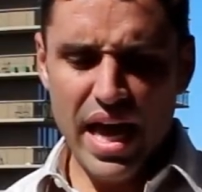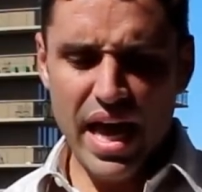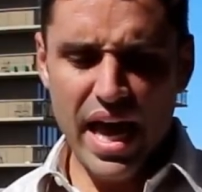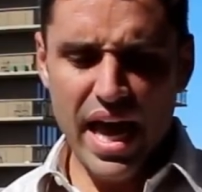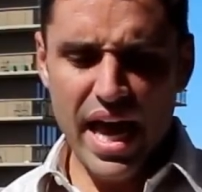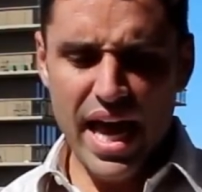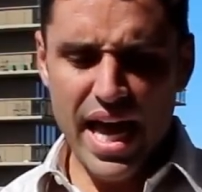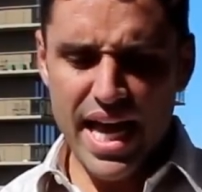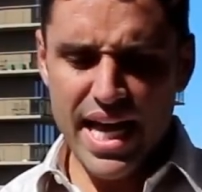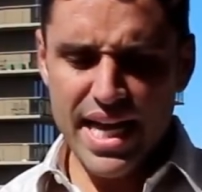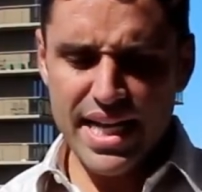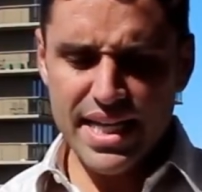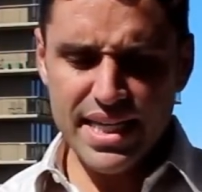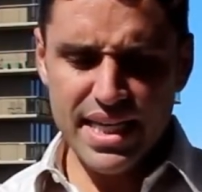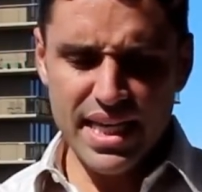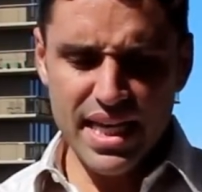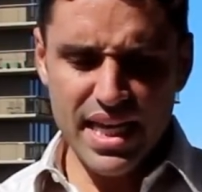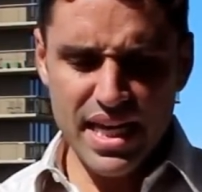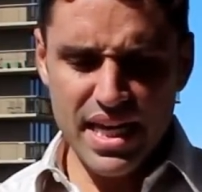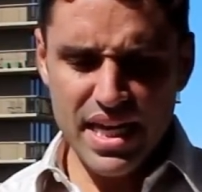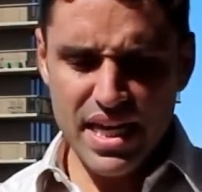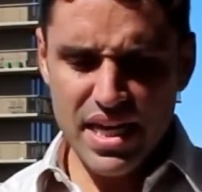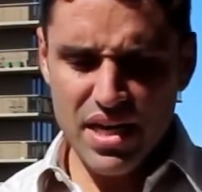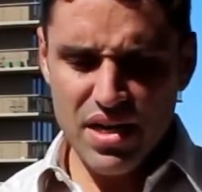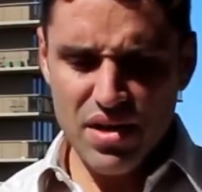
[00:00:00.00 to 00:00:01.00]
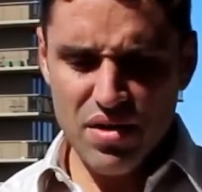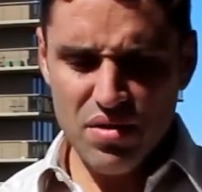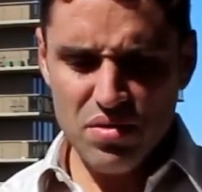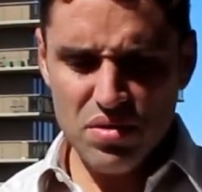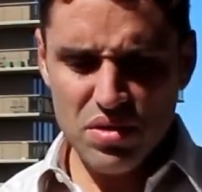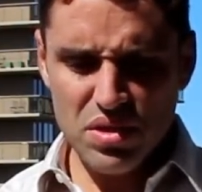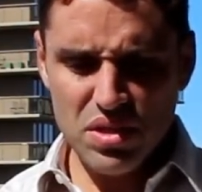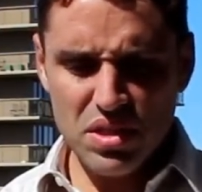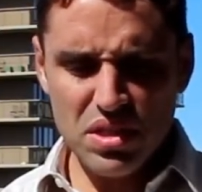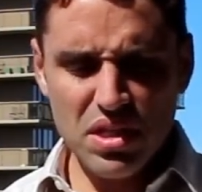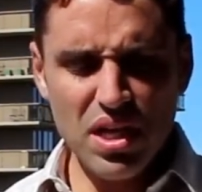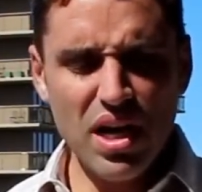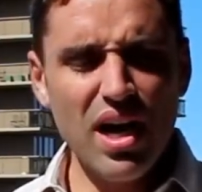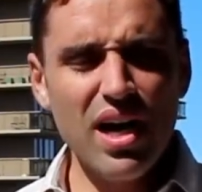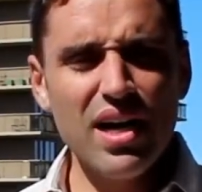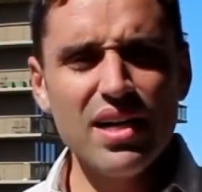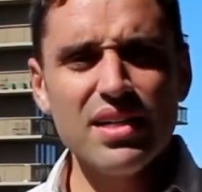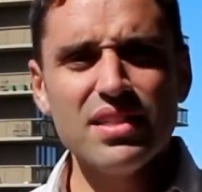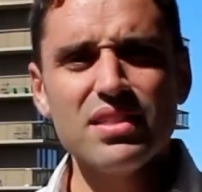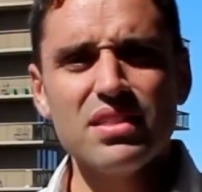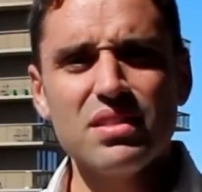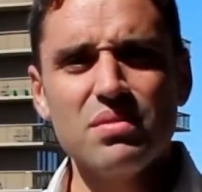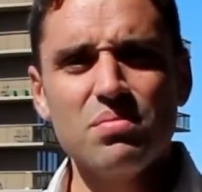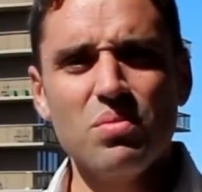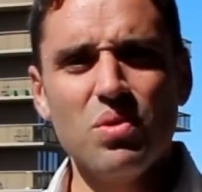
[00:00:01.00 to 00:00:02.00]
and you know,
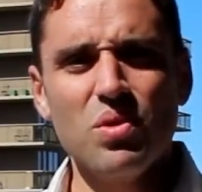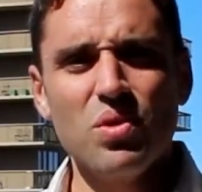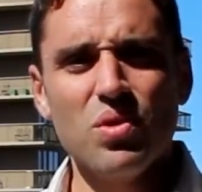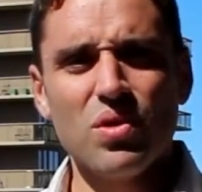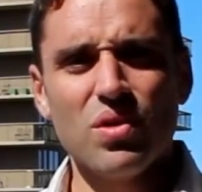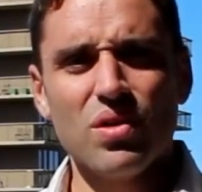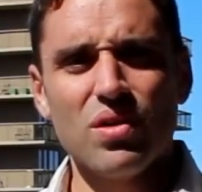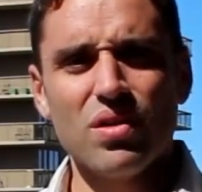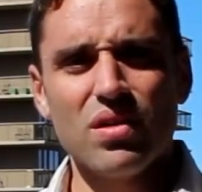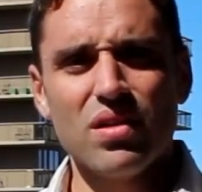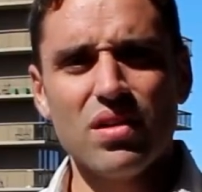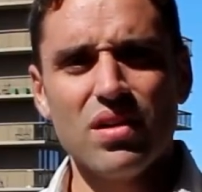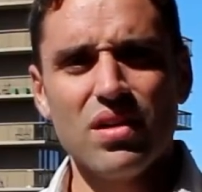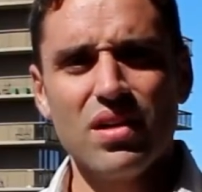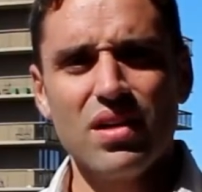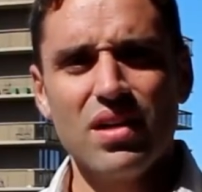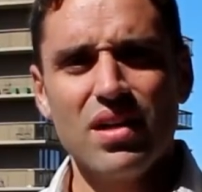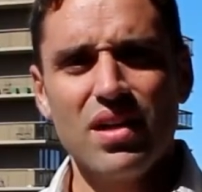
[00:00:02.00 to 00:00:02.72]
tons more.